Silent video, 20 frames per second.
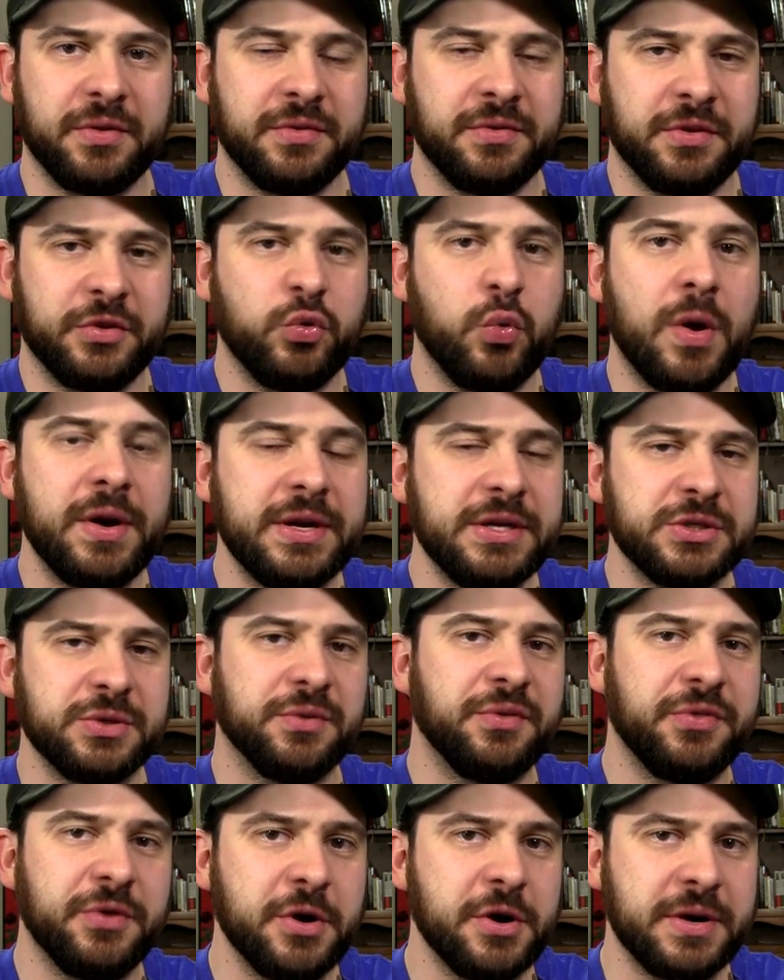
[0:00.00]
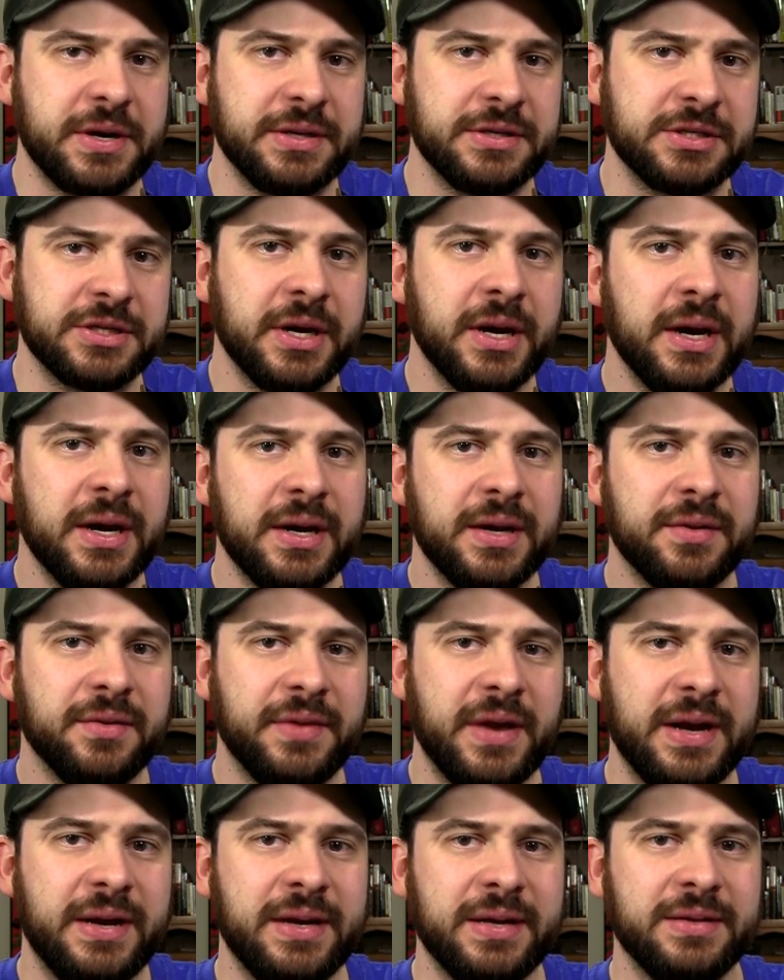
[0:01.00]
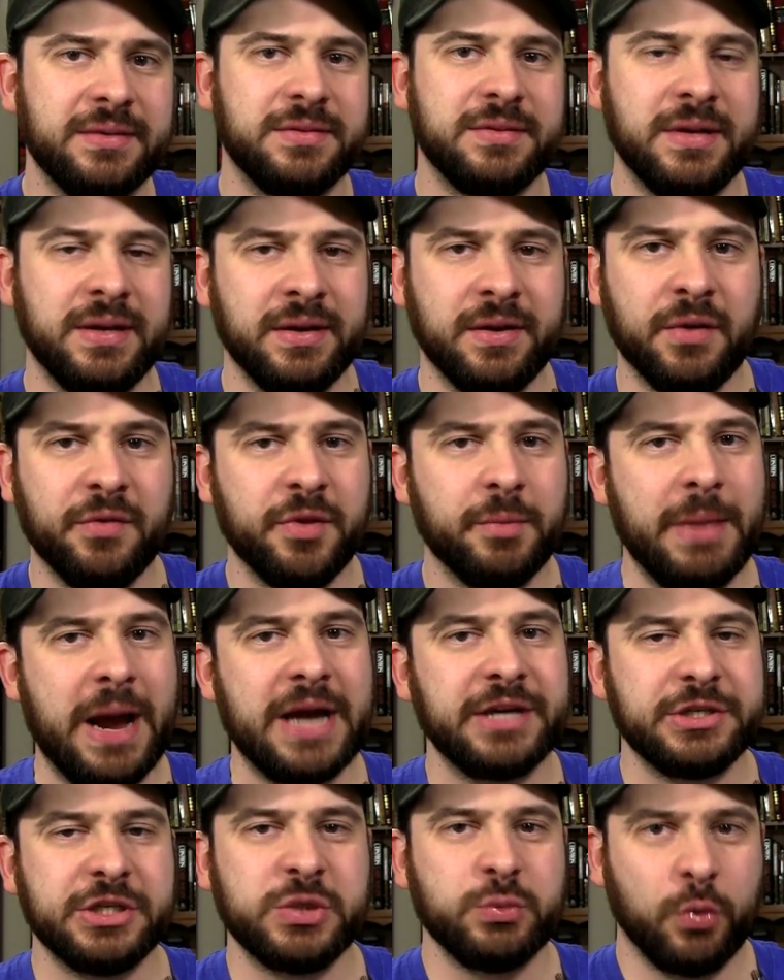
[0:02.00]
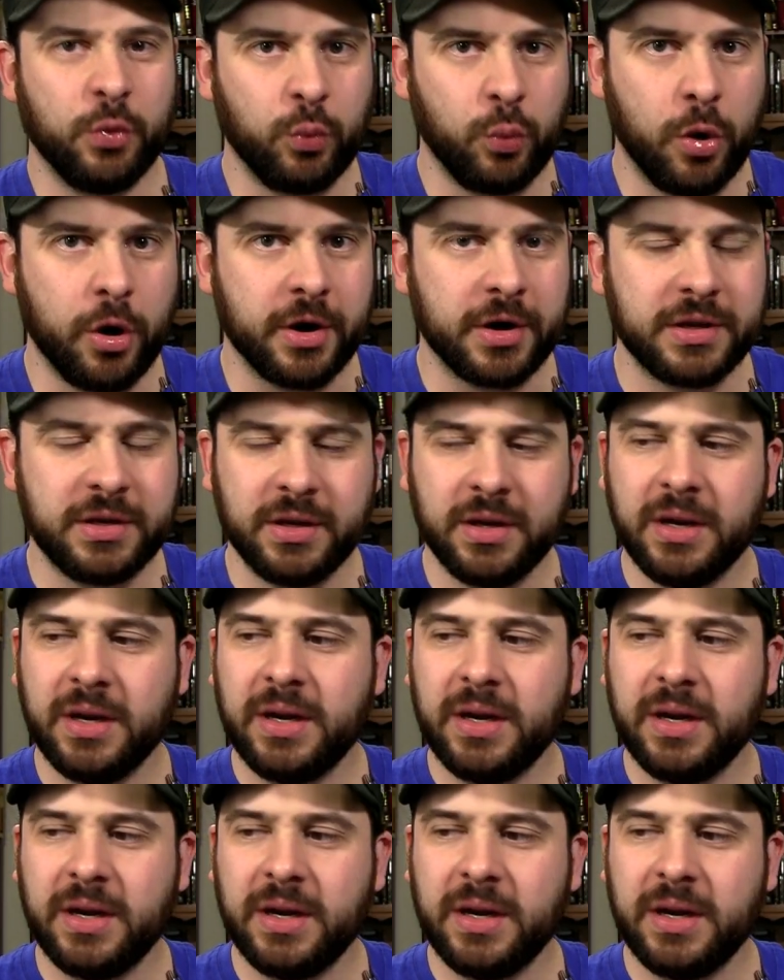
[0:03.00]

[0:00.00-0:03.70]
the 20s or 30s that it you know the matches were worked,